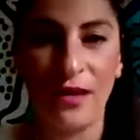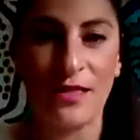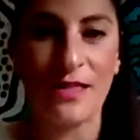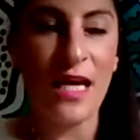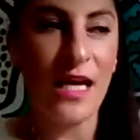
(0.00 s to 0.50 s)

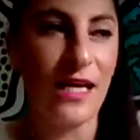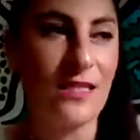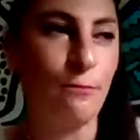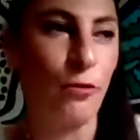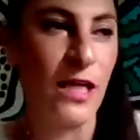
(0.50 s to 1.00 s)

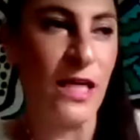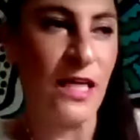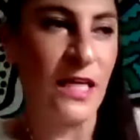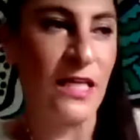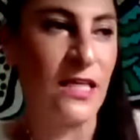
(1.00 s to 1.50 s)
It's
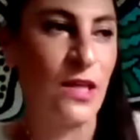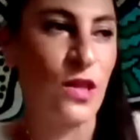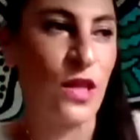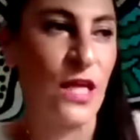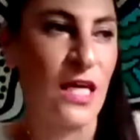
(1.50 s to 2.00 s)
bringing in
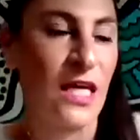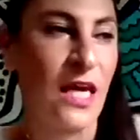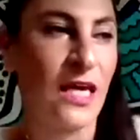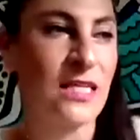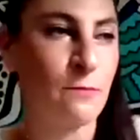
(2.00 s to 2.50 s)
the
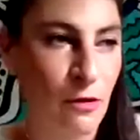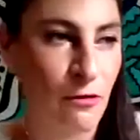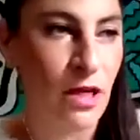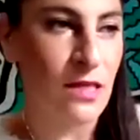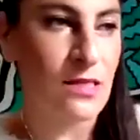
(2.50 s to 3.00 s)

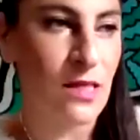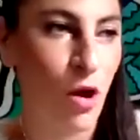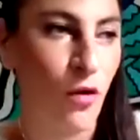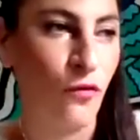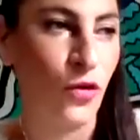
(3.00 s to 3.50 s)
experience
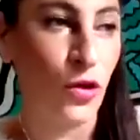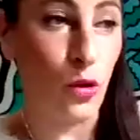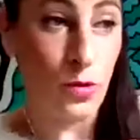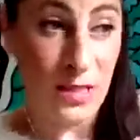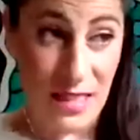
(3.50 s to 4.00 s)
of
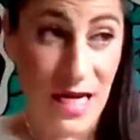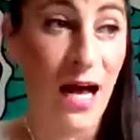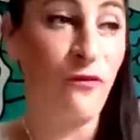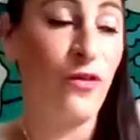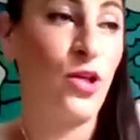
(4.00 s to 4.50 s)
your
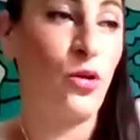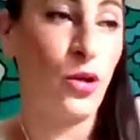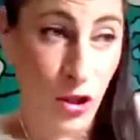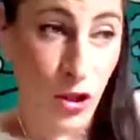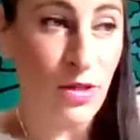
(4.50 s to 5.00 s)
staff and your
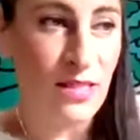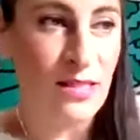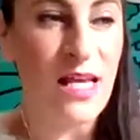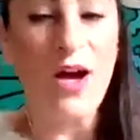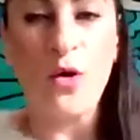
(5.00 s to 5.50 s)
humans